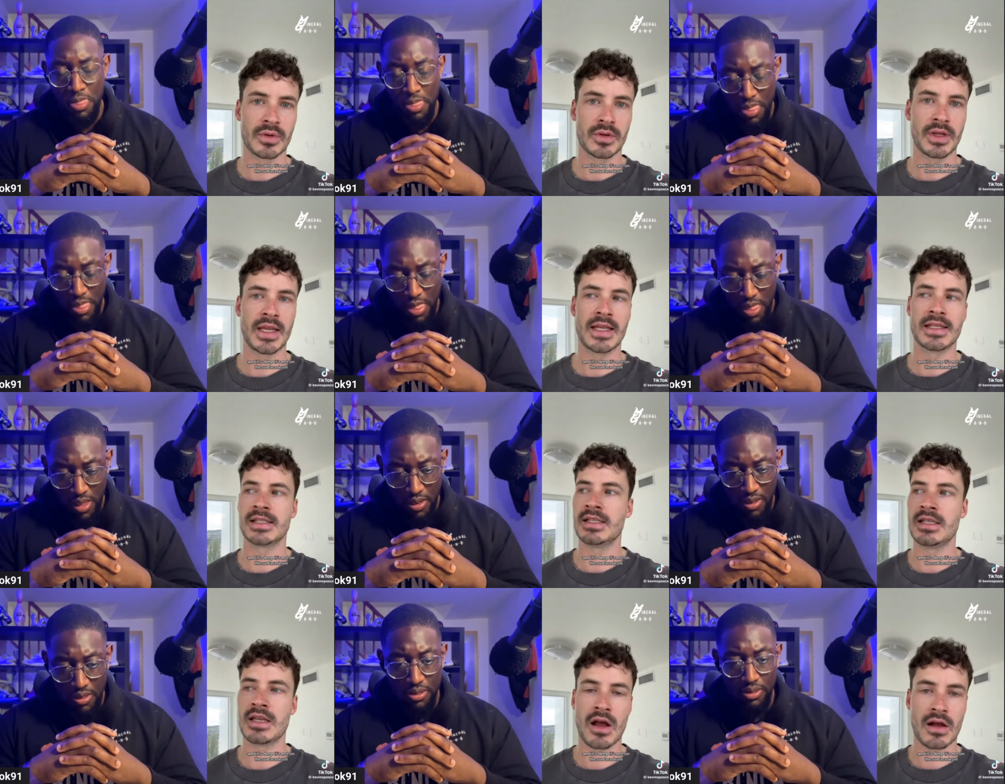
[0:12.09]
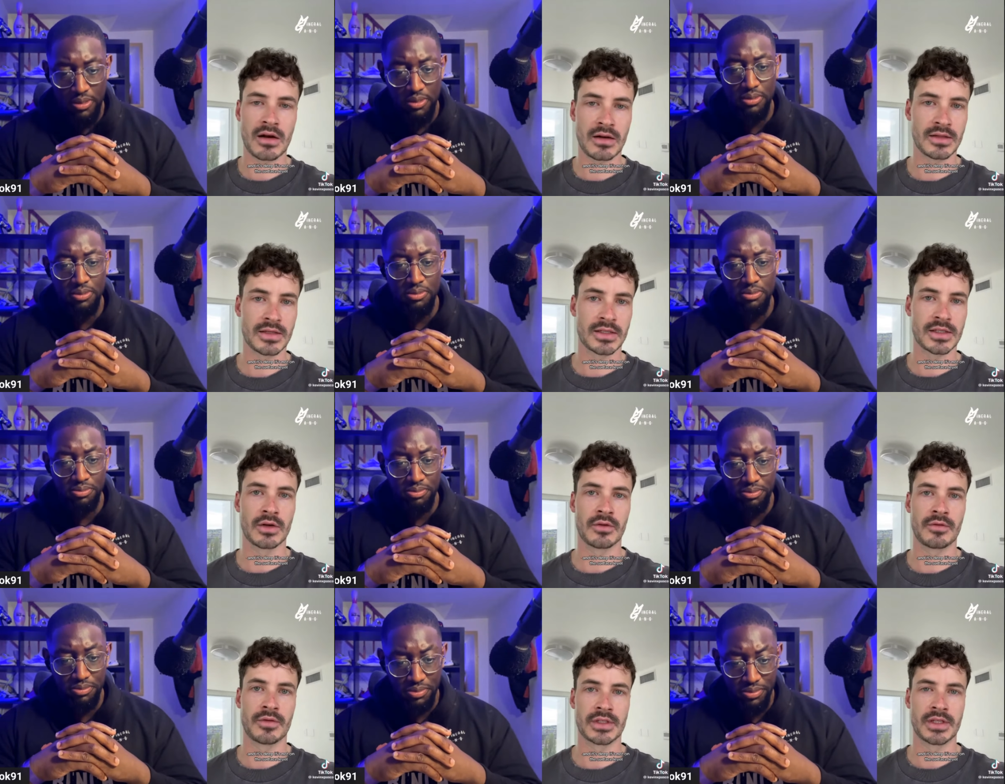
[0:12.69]
Speaker 1: It's not on the
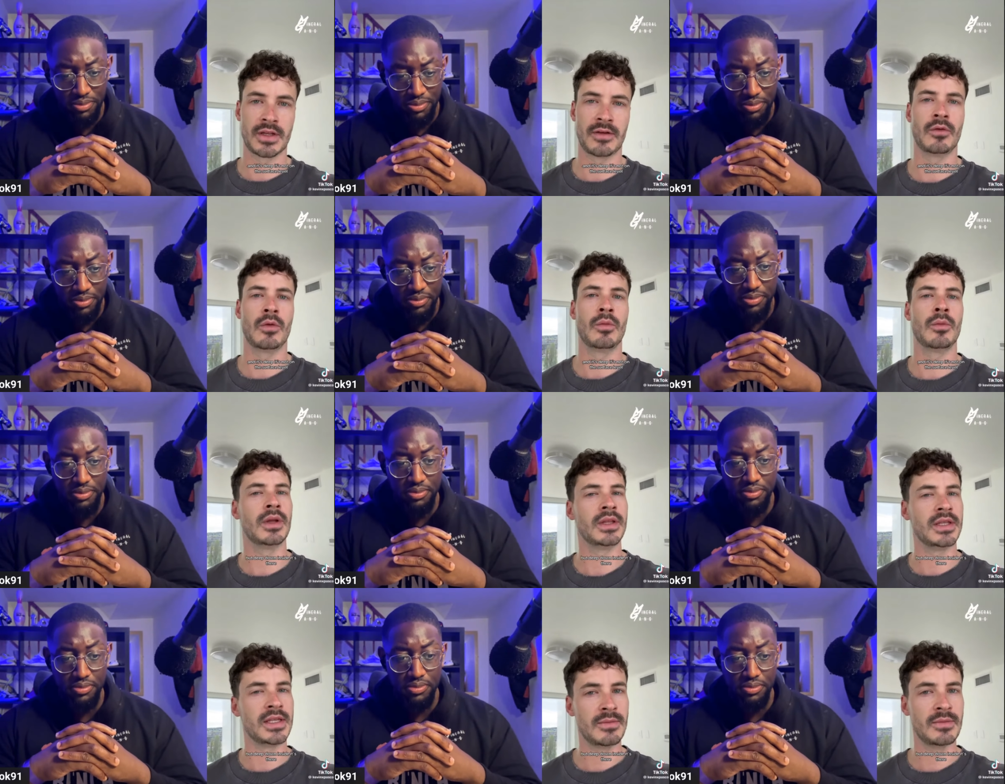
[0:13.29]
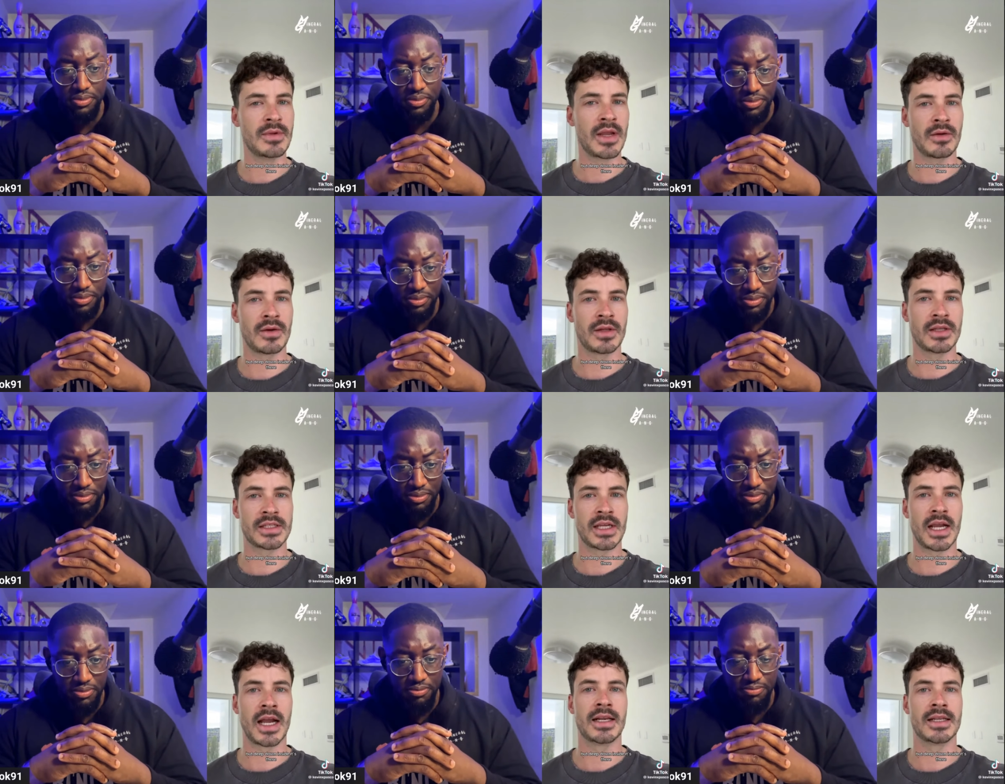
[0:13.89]
surface level, but deep down
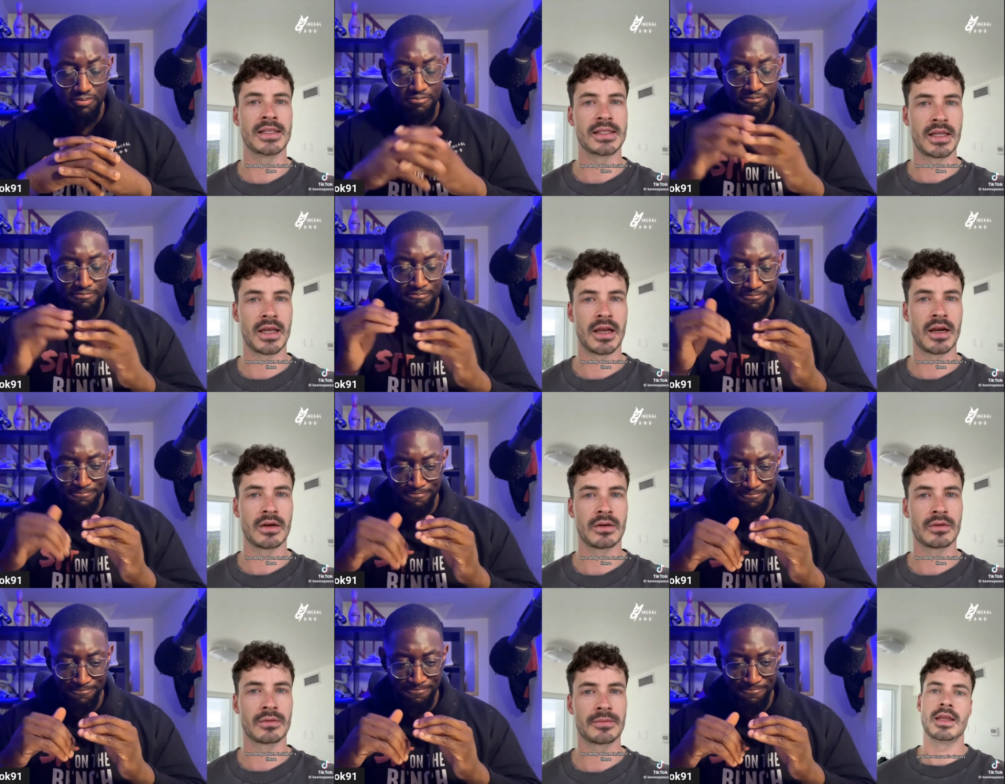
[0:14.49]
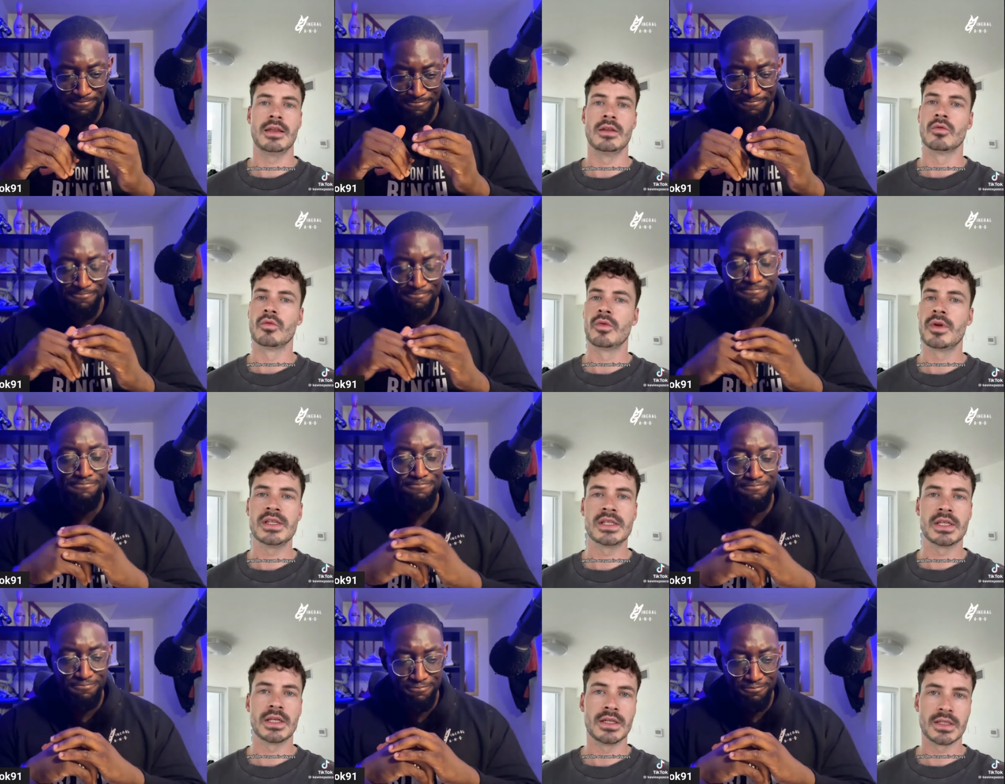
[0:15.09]
inside, it's there. And the
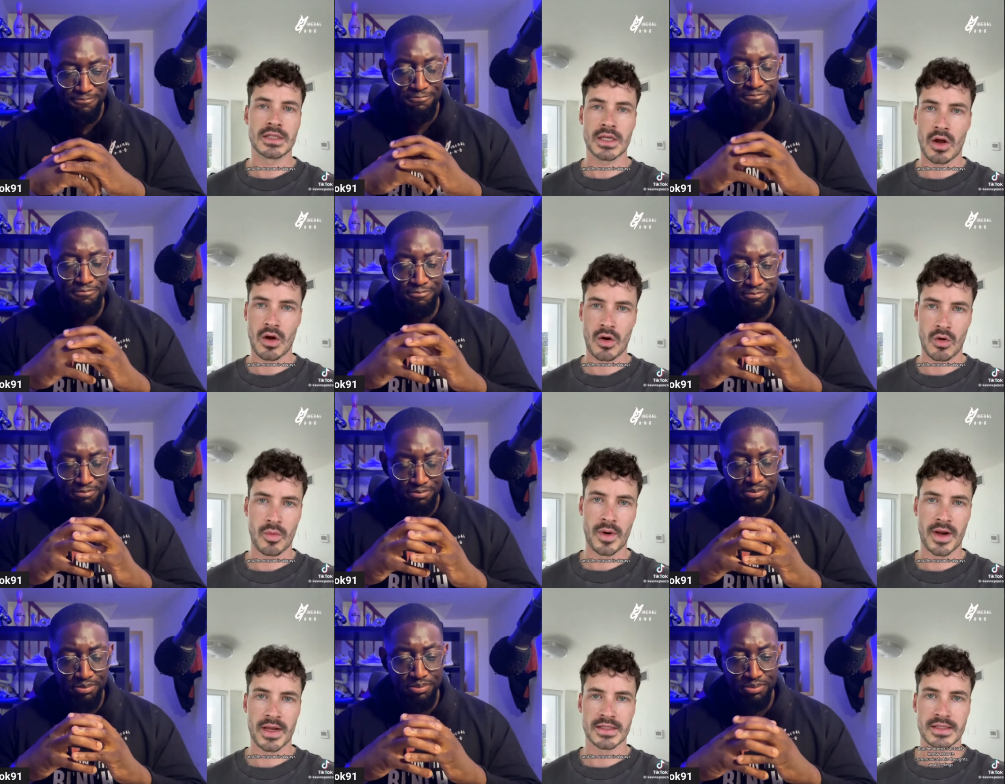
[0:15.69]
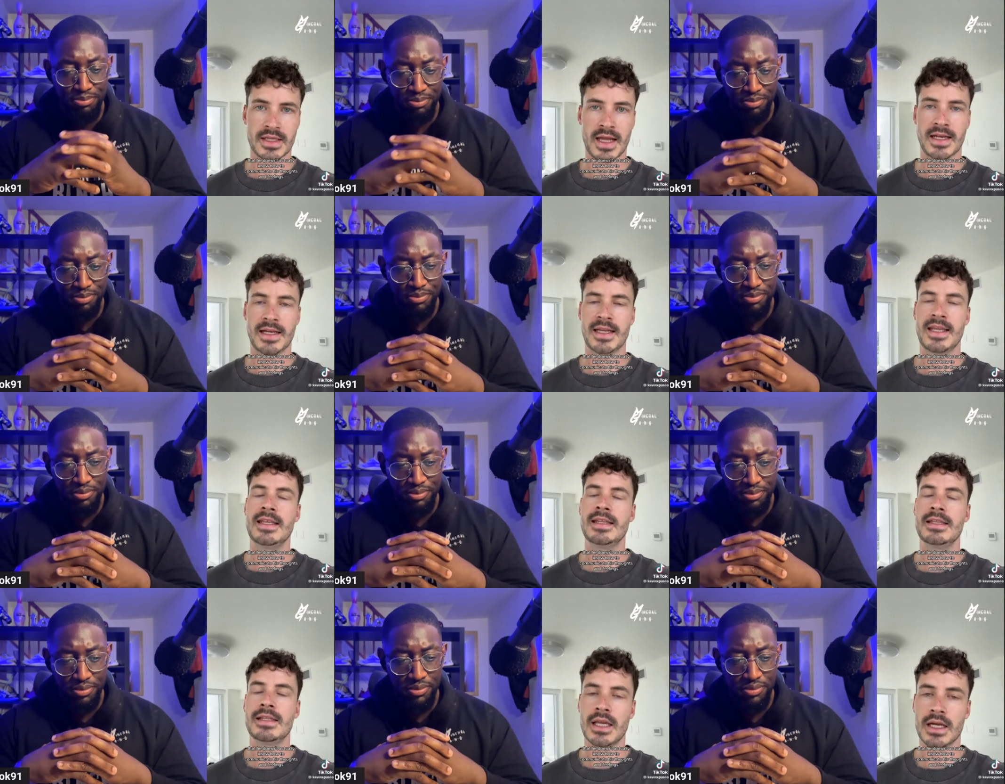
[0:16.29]
reason is always that
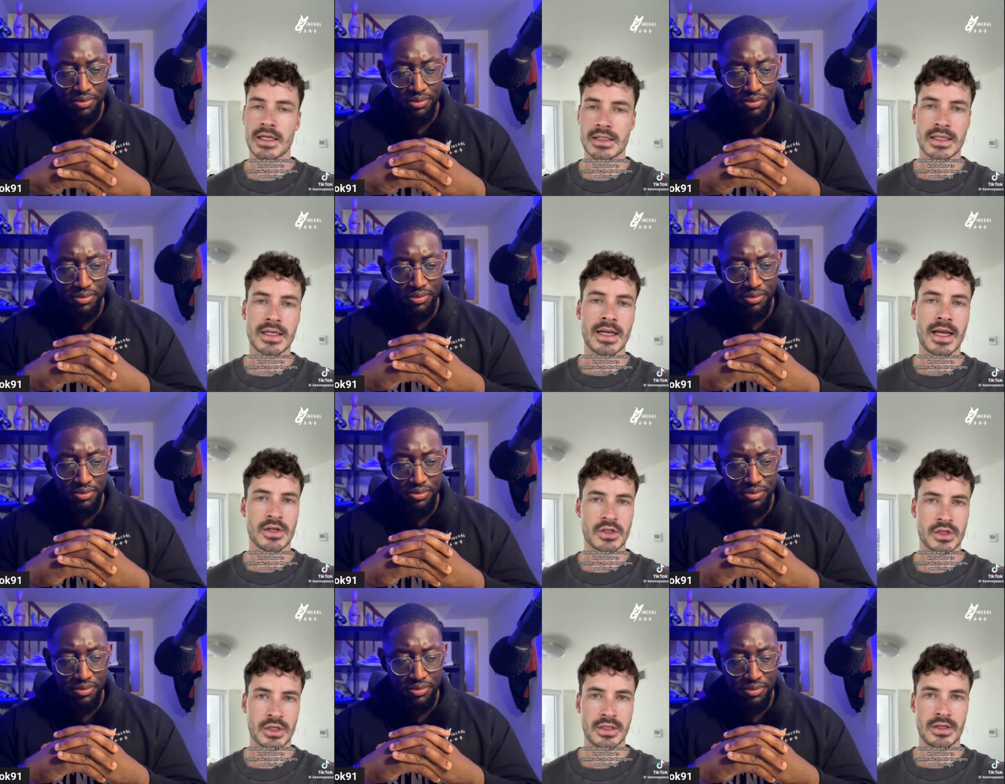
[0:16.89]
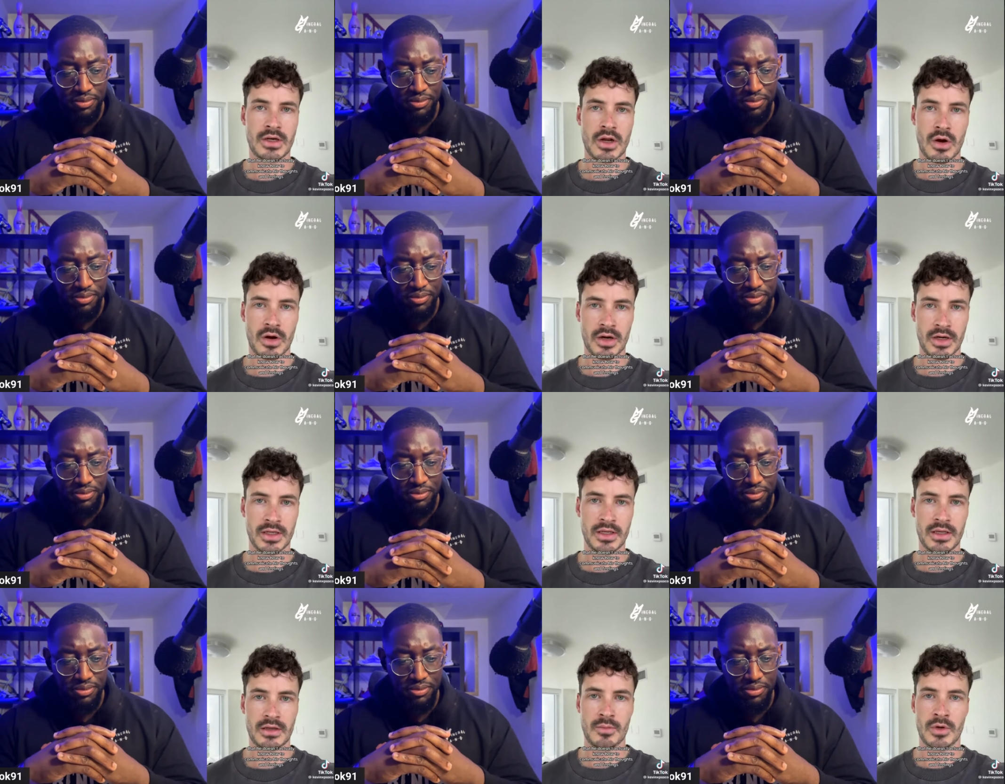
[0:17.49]
he doesn't actually know how
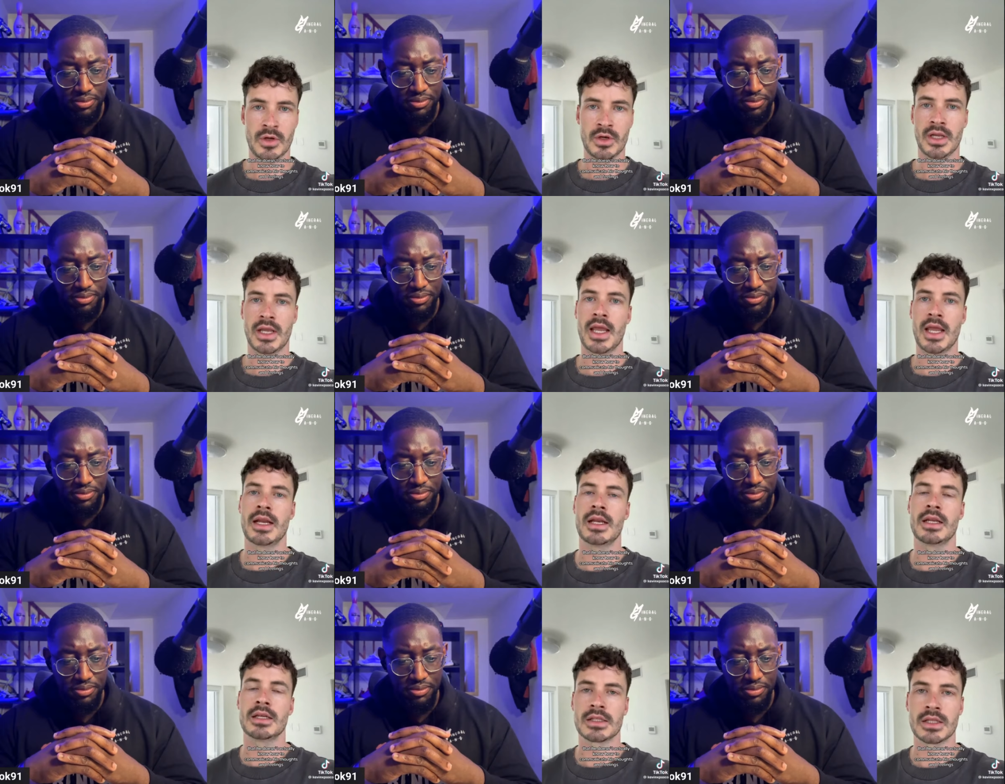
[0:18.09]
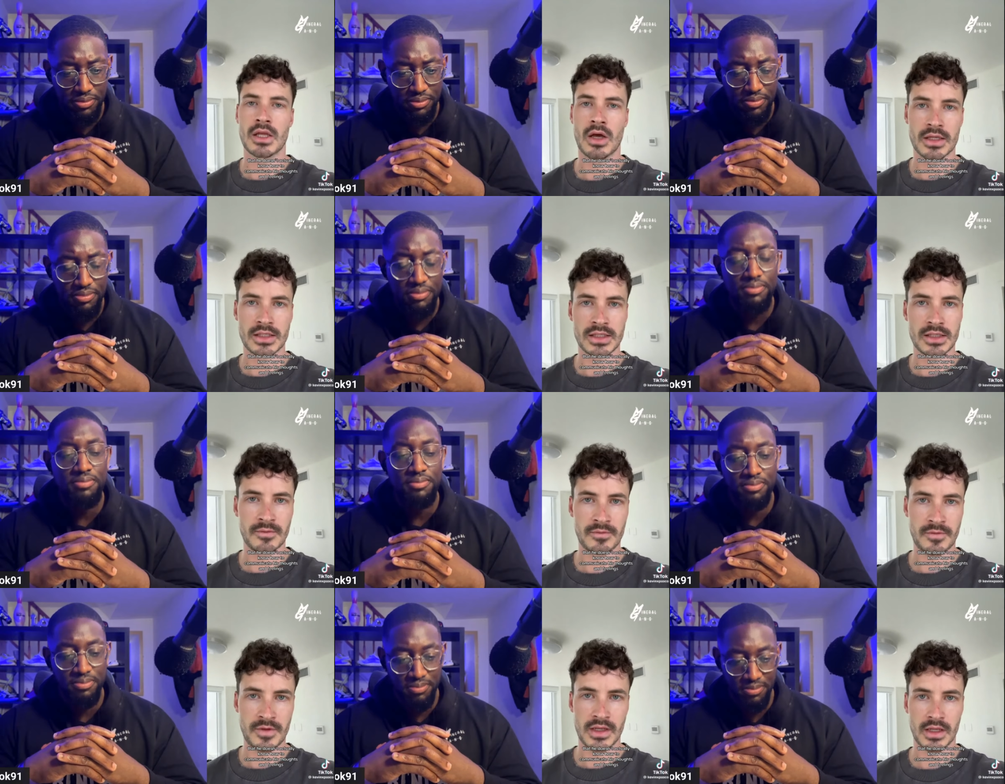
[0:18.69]
to communicate his thoughts
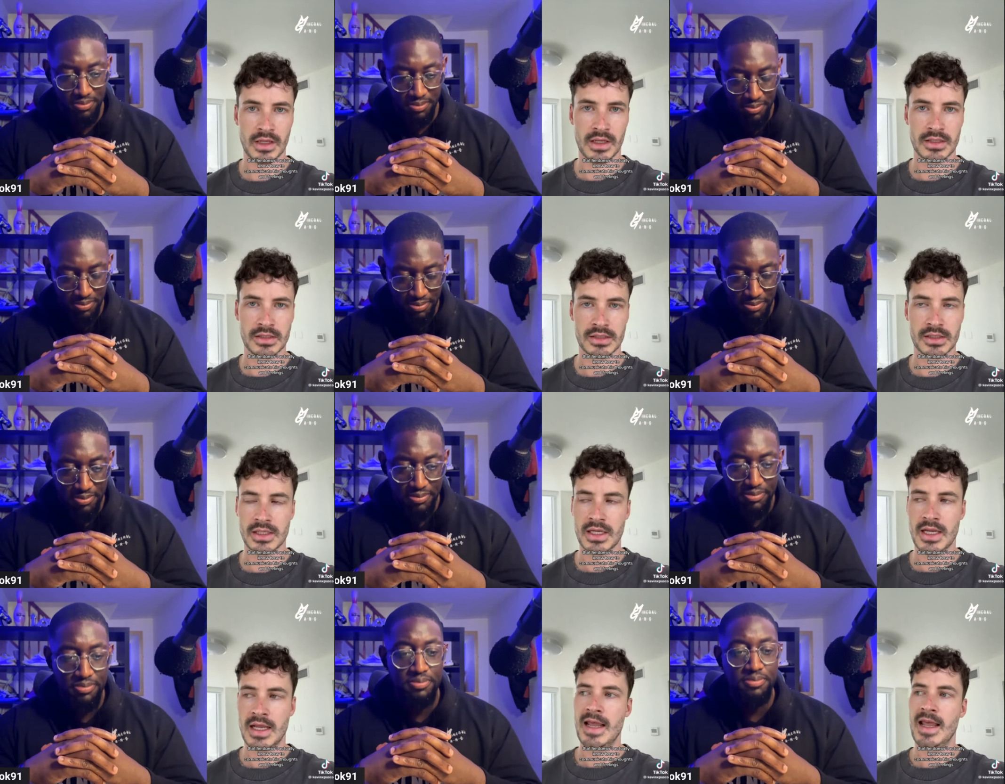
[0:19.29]
and feelings,